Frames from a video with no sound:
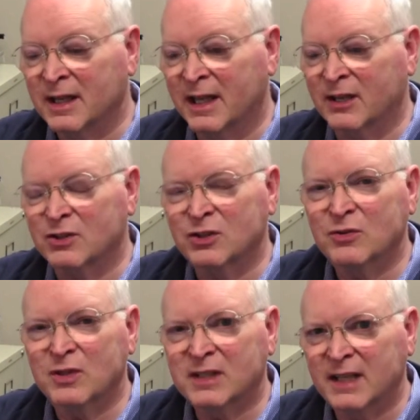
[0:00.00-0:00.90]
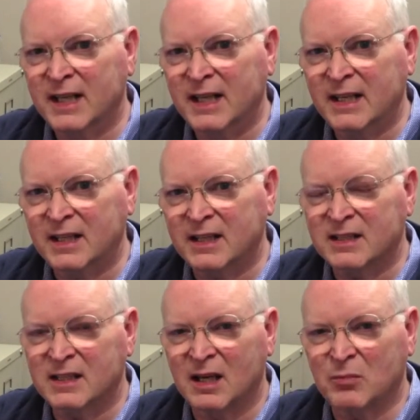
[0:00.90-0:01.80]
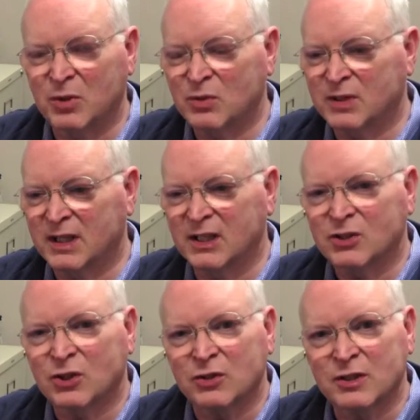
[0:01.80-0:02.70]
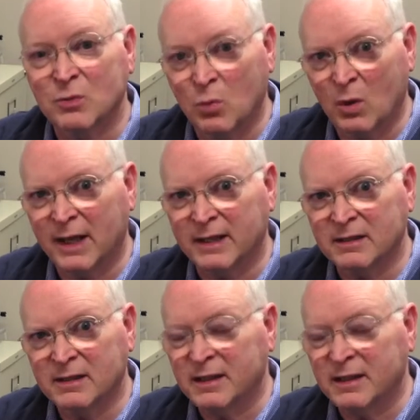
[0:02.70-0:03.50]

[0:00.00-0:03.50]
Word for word: And as soon as the heat hits that protein, it turns it white.